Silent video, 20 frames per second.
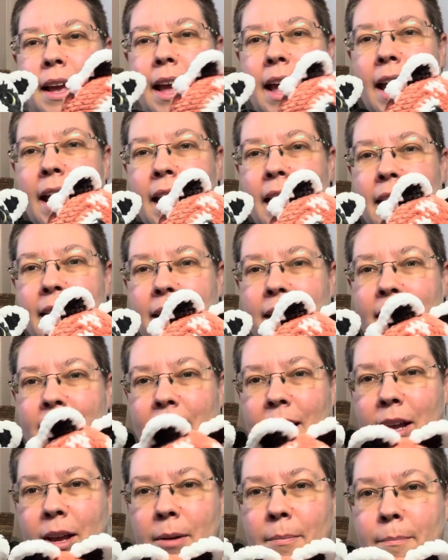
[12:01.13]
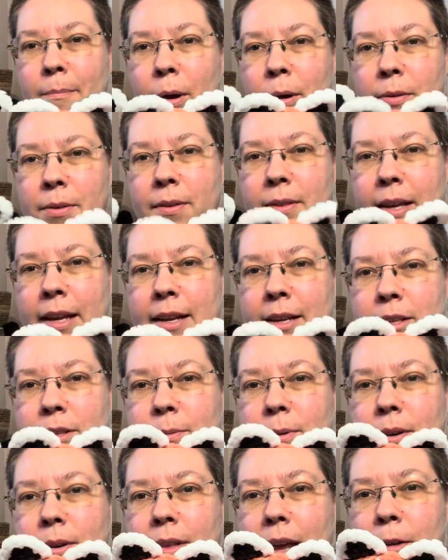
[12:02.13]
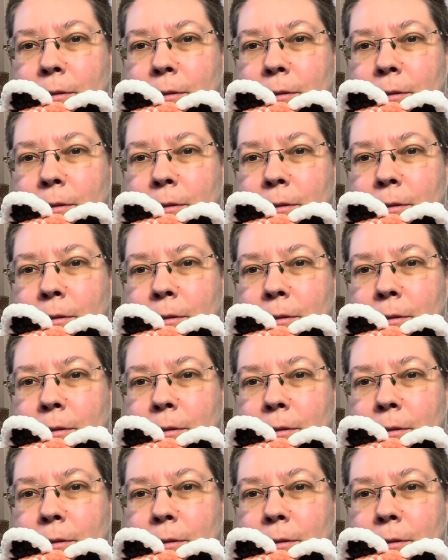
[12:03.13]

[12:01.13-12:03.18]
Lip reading: And both of these were like